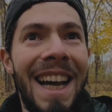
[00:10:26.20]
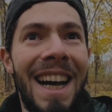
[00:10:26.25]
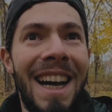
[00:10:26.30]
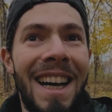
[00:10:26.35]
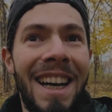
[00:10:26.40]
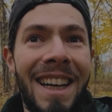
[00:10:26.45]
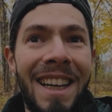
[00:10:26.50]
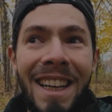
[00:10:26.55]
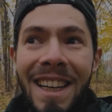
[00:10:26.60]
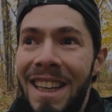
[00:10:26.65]

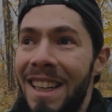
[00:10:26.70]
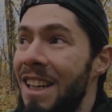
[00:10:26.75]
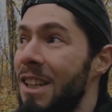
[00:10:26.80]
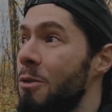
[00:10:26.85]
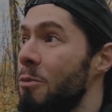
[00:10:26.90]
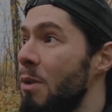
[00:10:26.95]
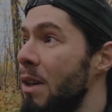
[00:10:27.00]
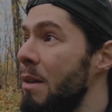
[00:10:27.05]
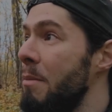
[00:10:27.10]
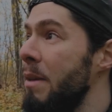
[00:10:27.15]
I
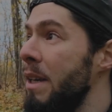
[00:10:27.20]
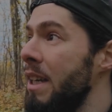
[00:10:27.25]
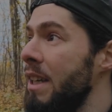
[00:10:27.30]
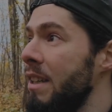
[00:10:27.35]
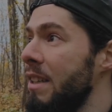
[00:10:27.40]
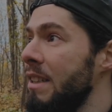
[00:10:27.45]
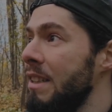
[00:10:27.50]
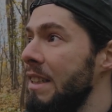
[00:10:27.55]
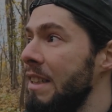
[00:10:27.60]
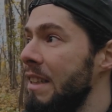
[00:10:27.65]
it will
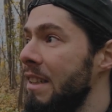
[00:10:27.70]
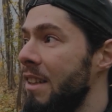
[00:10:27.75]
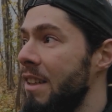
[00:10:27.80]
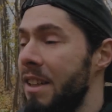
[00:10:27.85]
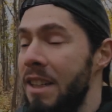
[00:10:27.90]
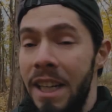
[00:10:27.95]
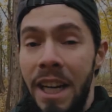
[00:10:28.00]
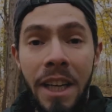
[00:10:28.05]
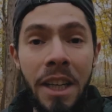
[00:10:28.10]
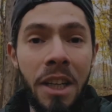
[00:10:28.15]
be
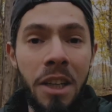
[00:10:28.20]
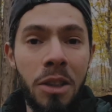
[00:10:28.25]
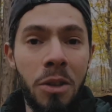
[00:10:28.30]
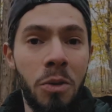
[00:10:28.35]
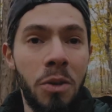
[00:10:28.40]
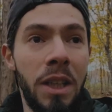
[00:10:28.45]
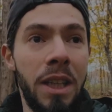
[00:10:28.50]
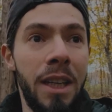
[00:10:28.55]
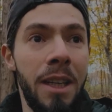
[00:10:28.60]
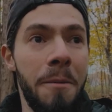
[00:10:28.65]
uh, raining
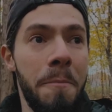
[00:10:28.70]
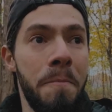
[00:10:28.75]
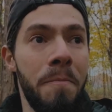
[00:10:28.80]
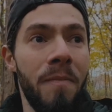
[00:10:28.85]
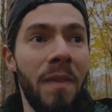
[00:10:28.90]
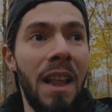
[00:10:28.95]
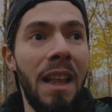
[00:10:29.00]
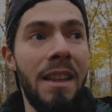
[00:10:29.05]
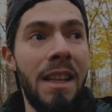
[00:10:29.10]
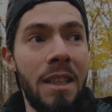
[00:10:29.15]
today.
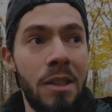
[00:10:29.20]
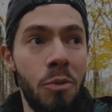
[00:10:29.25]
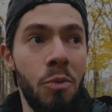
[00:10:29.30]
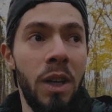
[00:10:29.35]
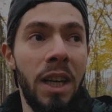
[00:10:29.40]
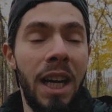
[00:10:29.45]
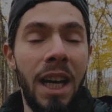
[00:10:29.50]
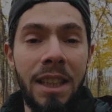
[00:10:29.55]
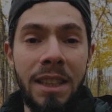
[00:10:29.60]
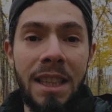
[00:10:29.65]
That's
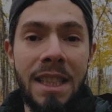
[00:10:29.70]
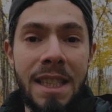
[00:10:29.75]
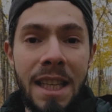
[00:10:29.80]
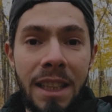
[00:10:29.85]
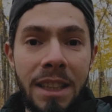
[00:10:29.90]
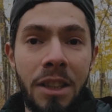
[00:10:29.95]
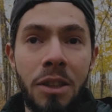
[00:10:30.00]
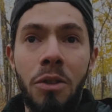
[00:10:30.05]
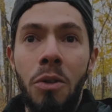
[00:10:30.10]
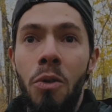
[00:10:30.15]
why I
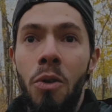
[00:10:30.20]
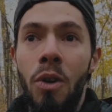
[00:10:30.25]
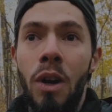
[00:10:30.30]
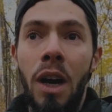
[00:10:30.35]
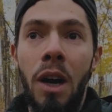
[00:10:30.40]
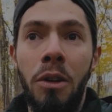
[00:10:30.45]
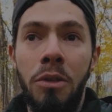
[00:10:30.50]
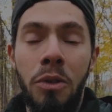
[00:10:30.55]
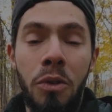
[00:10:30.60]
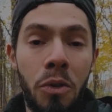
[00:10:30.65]
decided to go
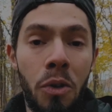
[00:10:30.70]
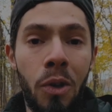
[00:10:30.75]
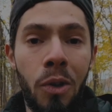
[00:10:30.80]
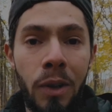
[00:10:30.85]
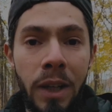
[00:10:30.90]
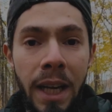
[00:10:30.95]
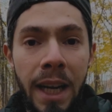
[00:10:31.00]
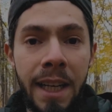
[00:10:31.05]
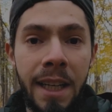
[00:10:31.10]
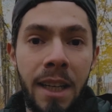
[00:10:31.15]
out. You
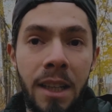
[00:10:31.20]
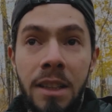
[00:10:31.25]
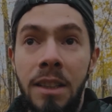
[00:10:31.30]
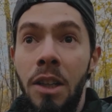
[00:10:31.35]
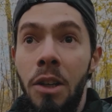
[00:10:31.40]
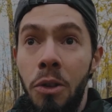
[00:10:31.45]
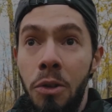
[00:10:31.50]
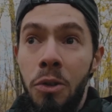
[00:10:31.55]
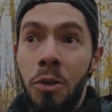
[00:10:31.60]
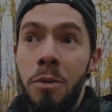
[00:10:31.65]
know, rain
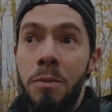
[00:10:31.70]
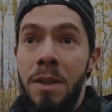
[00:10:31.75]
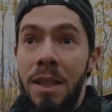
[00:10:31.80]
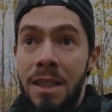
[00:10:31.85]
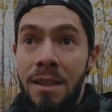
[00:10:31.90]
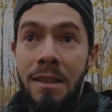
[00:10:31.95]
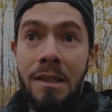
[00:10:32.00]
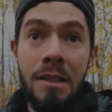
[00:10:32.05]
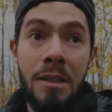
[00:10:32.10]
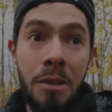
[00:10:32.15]
and autumn
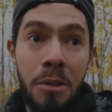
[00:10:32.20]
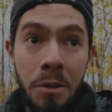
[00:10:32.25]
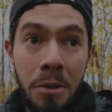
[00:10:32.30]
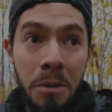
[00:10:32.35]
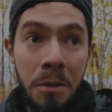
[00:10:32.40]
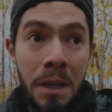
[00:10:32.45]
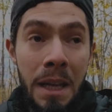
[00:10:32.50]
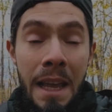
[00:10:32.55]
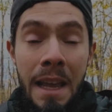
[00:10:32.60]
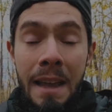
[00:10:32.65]
is
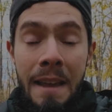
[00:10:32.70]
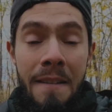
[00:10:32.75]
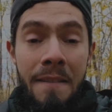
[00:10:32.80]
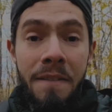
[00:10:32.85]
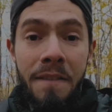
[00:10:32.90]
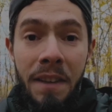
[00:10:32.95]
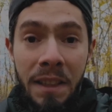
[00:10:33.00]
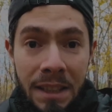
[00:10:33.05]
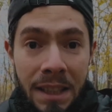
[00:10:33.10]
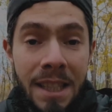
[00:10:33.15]
so
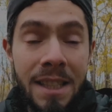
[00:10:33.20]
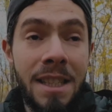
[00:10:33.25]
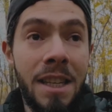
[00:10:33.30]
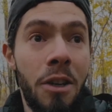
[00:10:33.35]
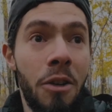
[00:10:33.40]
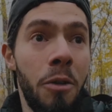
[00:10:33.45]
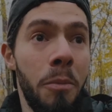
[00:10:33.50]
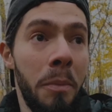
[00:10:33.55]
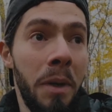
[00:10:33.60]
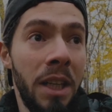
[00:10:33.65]

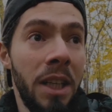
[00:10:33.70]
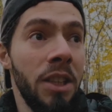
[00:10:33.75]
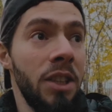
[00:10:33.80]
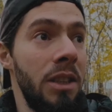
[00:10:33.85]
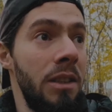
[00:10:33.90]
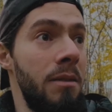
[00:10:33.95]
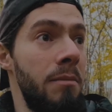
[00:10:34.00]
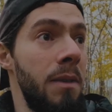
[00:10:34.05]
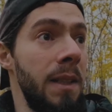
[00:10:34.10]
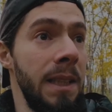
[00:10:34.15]
fantastic
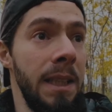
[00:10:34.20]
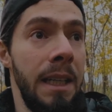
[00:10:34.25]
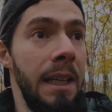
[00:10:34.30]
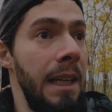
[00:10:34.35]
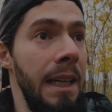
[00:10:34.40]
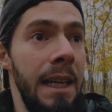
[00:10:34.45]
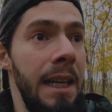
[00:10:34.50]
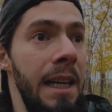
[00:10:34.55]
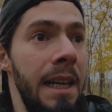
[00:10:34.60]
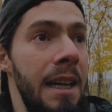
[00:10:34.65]
combination, but
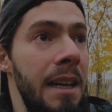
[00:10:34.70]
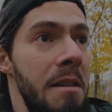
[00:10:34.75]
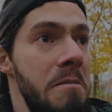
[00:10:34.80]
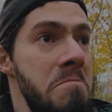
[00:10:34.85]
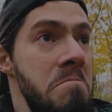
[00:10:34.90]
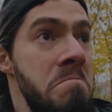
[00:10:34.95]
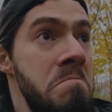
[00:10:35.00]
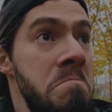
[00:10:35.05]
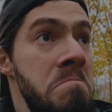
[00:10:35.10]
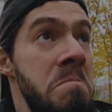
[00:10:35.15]

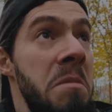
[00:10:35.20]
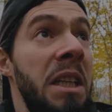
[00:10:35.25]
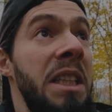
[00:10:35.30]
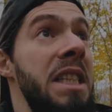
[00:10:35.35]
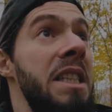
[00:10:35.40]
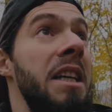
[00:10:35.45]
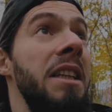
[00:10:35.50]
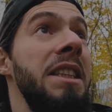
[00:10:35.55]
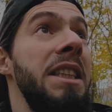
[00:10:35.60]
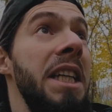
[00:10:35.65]
mm,
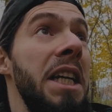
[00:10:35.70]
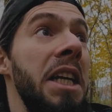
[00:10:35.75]
it's not